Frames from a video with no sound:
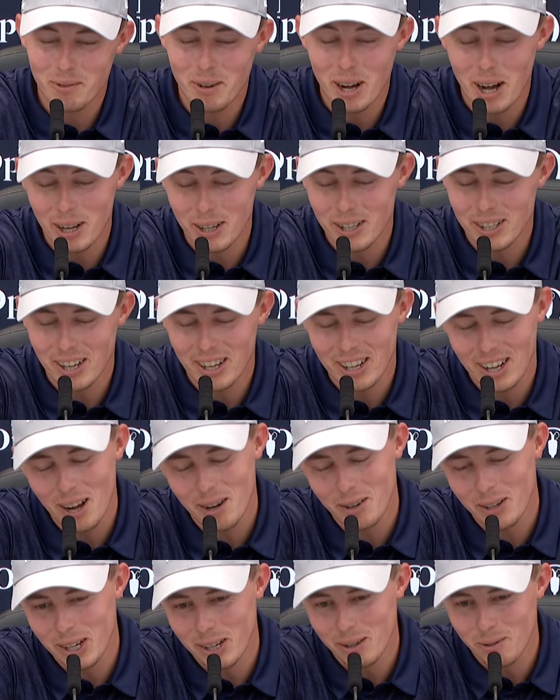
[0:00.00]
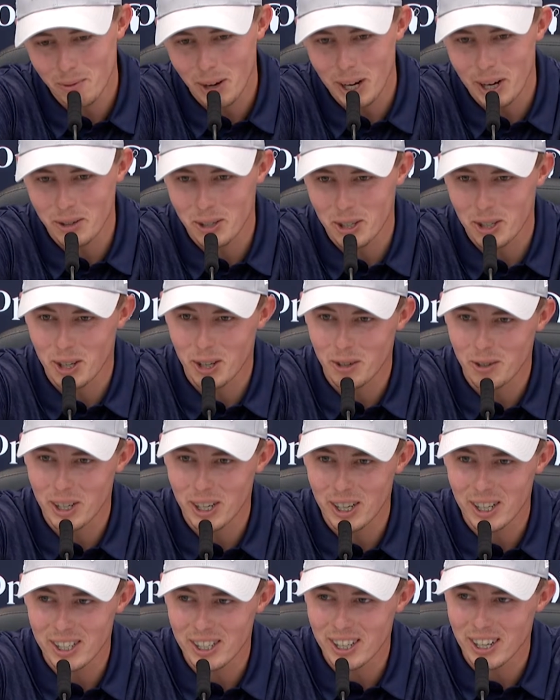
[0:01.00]
Well, only when I was a
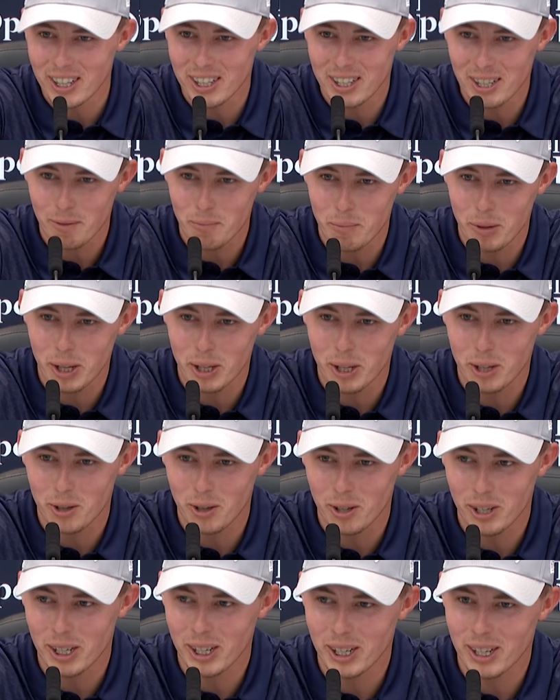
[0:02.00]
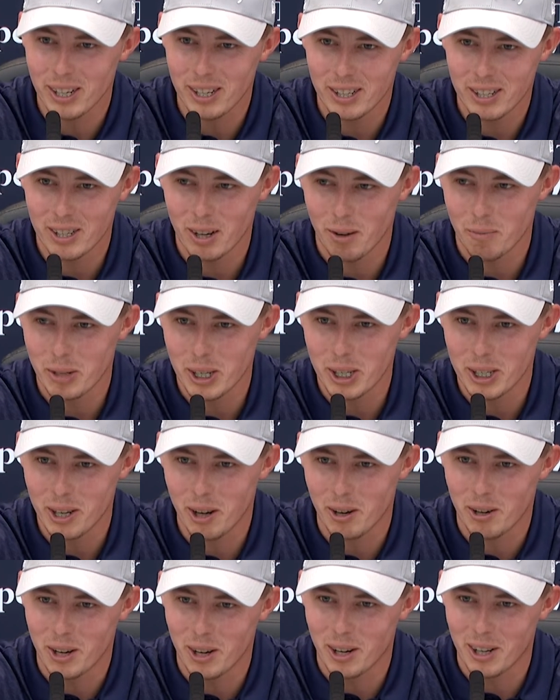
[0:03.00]
junior. Since I've played the Dunhill, and it's not been
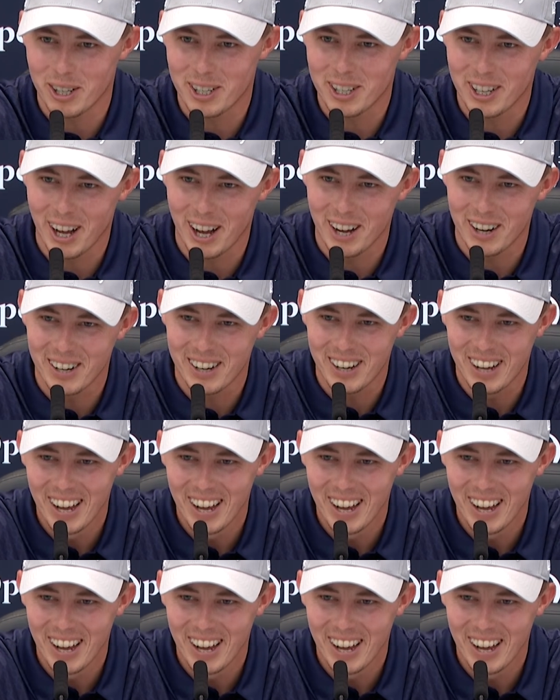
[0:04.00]
so good. So.